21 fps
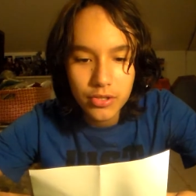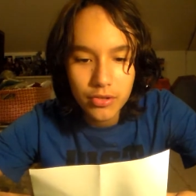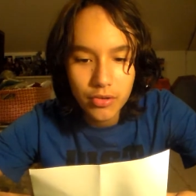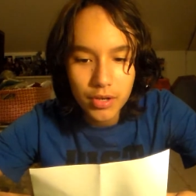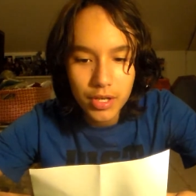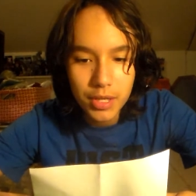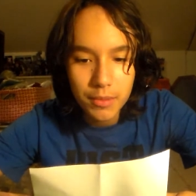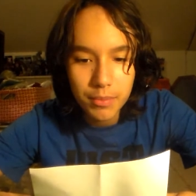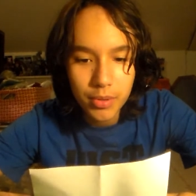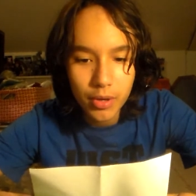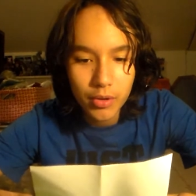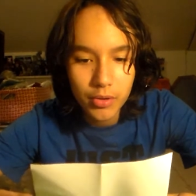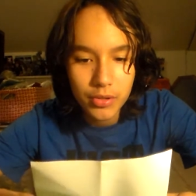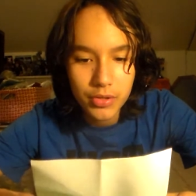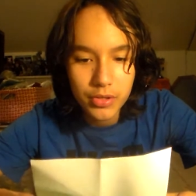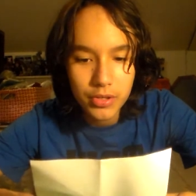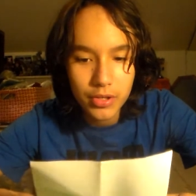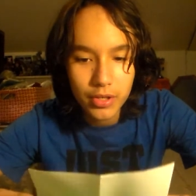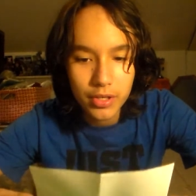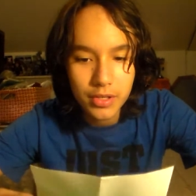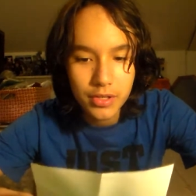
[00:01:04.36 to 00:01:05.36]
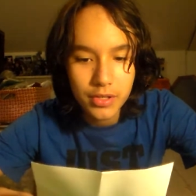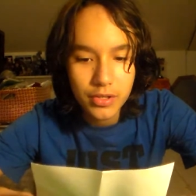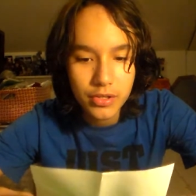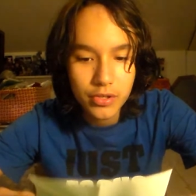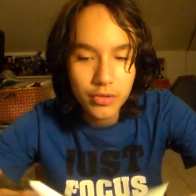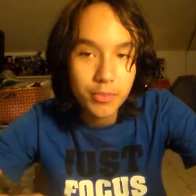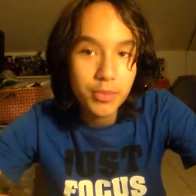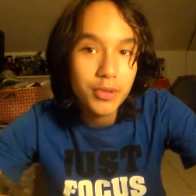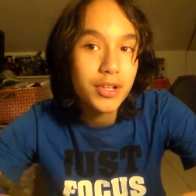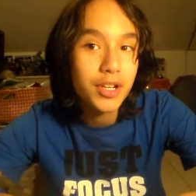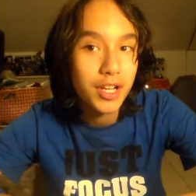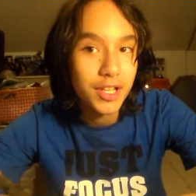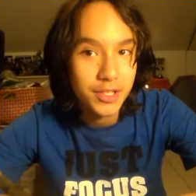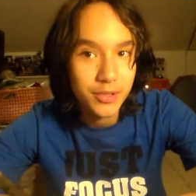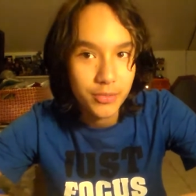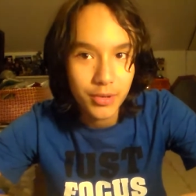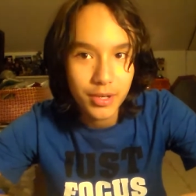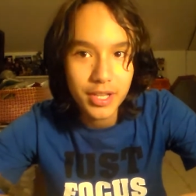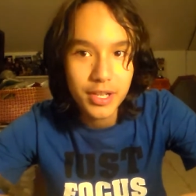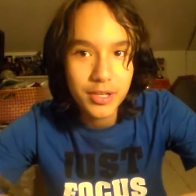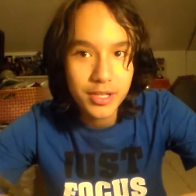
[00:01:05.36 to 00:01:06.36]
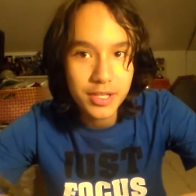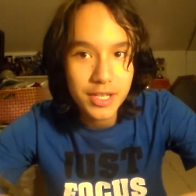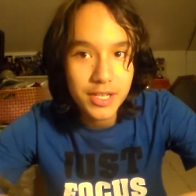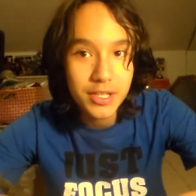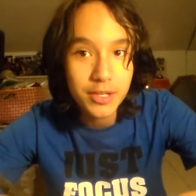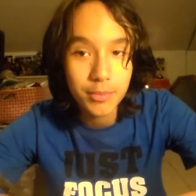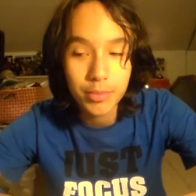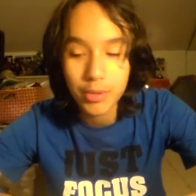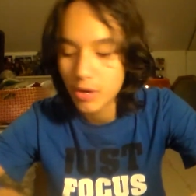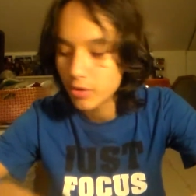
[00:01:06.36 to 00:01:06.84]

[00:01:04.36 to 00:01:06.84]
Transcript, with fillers: enjoy the poster. It's super nice." Well, it is a